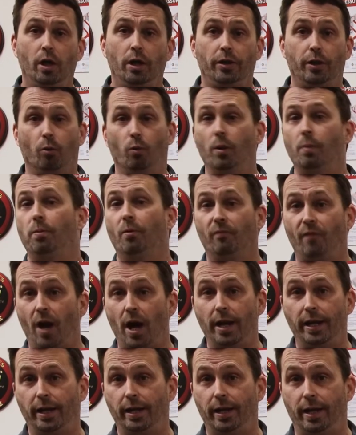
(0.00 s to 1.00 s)
that we
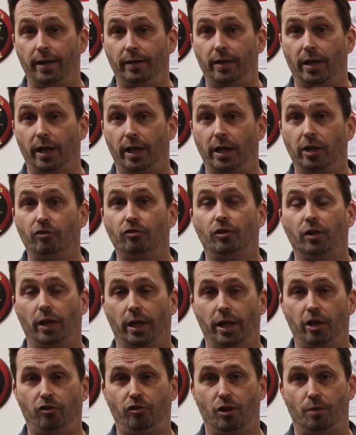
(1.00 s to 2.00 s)
provided in the
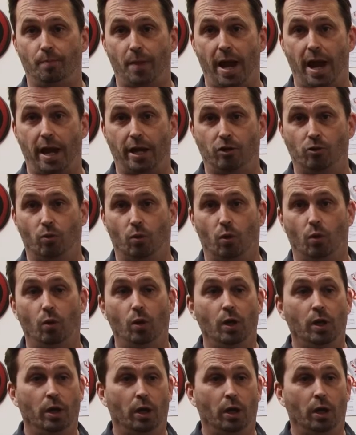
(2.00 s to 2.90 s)
installation manual.